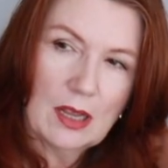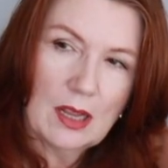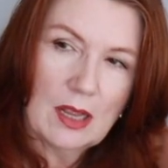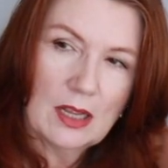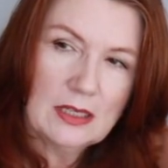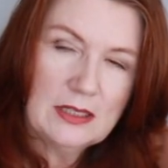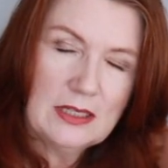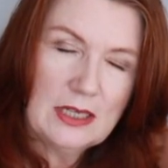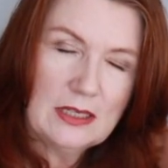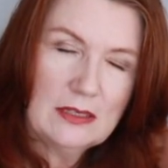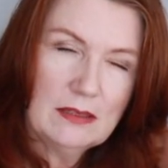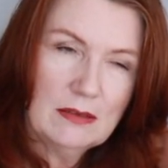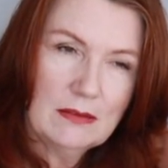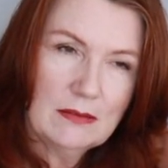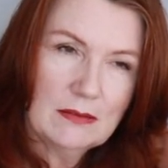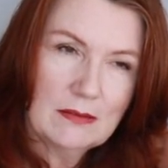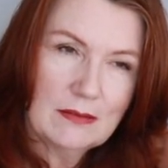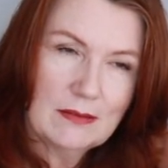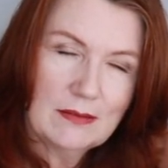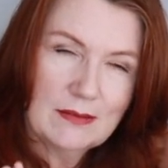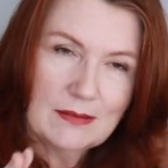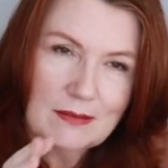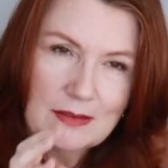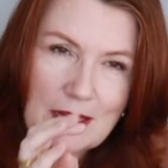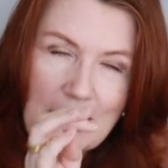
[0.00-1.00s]
I didn't
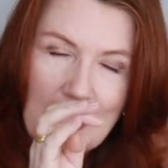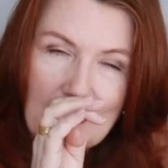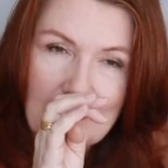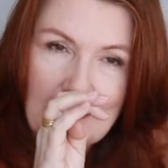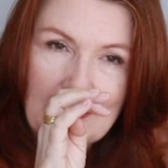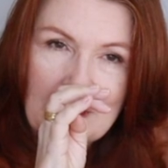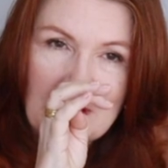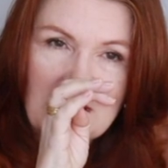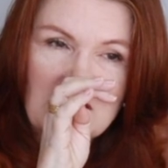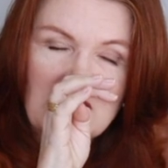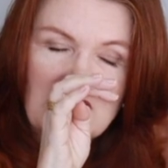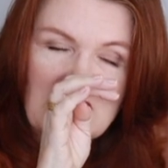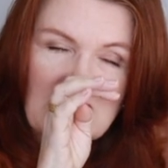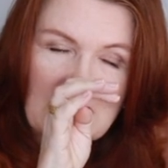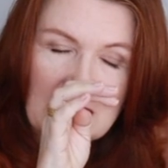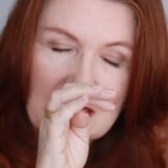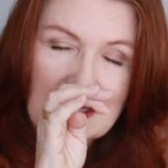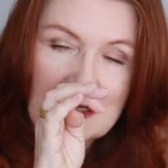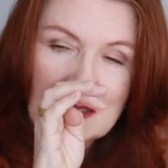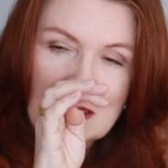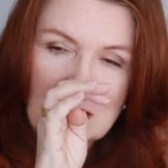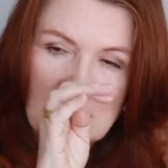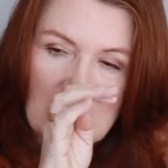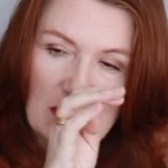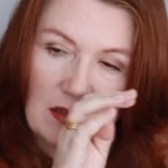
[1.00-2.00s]
have the good
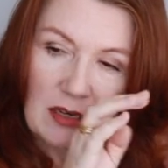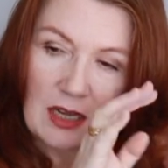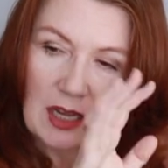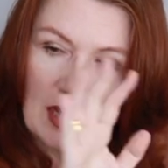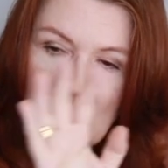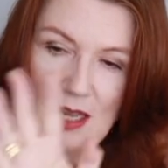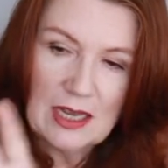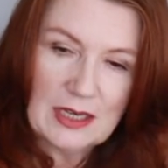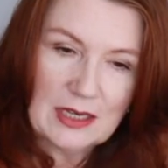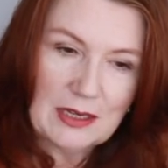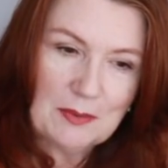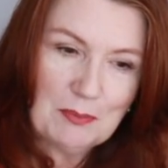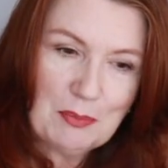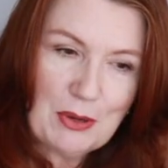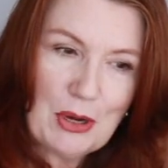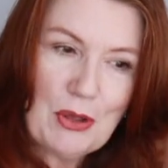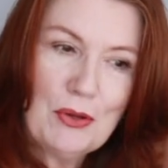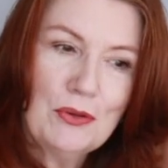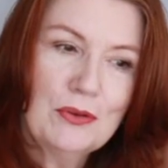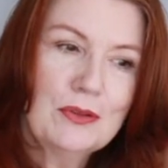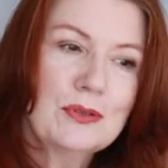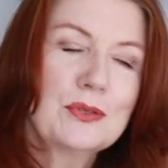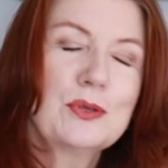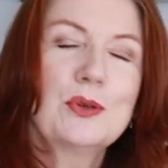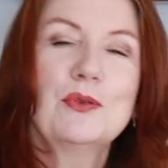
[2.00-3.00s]
sense to look at any
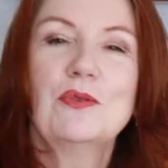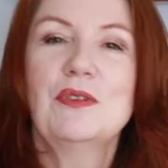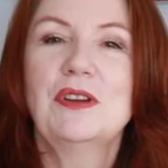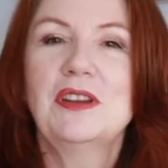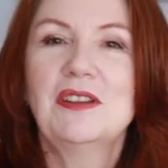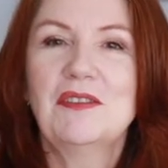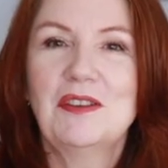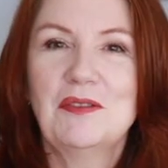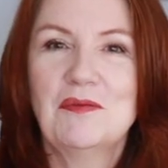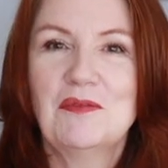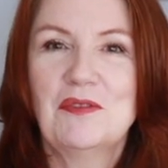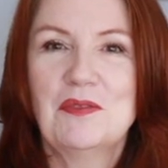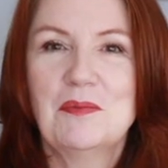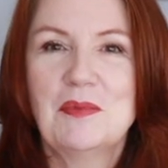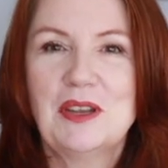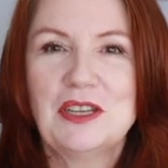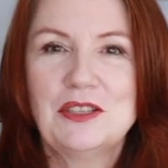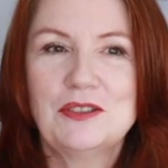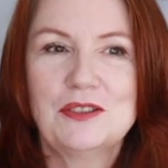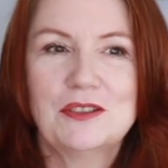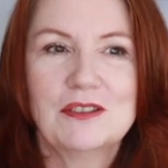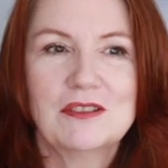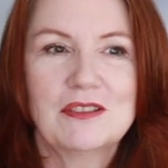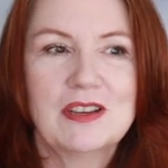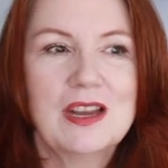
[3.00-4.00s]
blogs or any
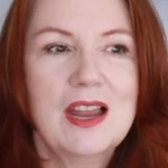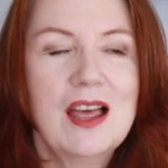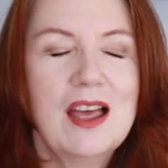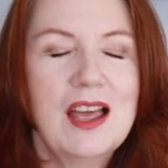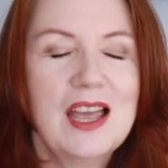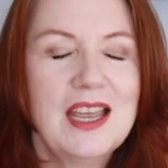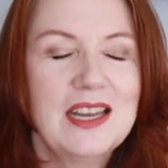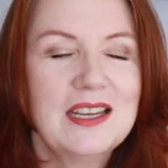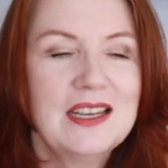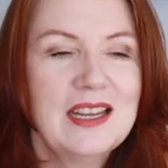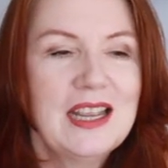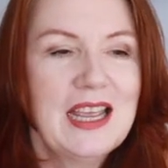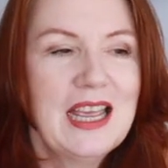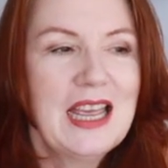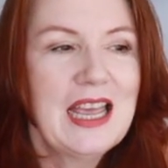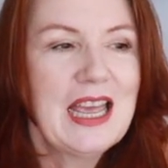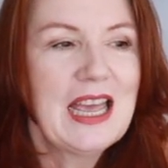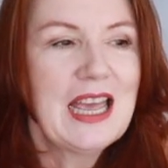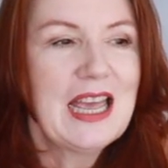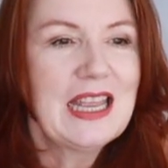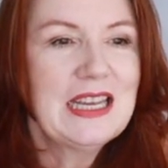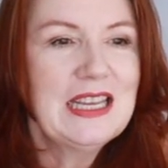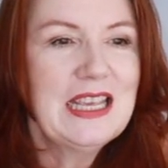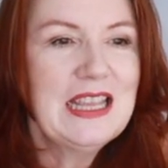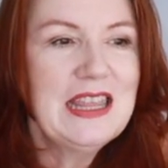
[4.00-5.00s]
information online.
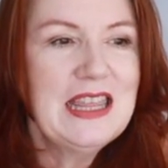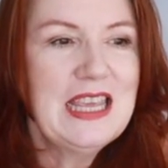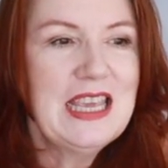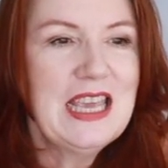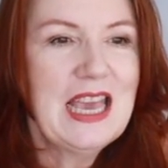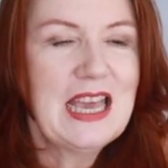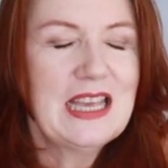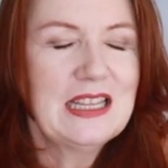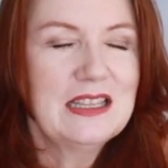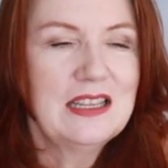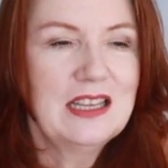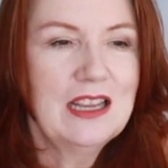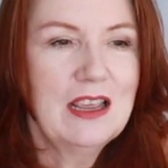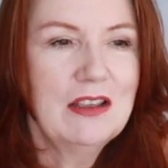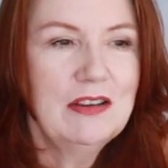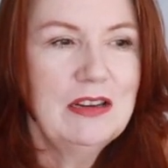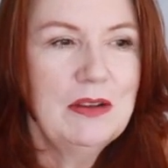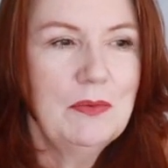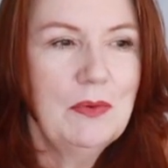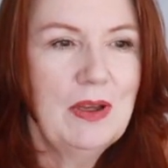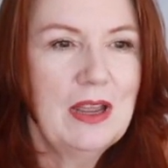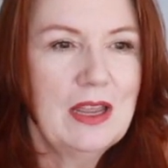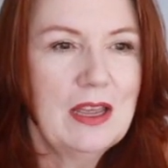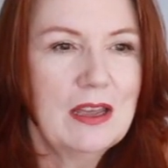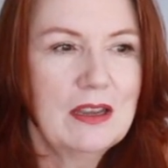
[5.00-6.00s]
And in the end, the only
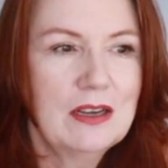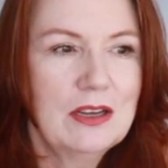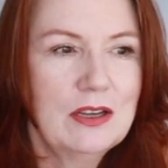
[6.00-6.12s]
way I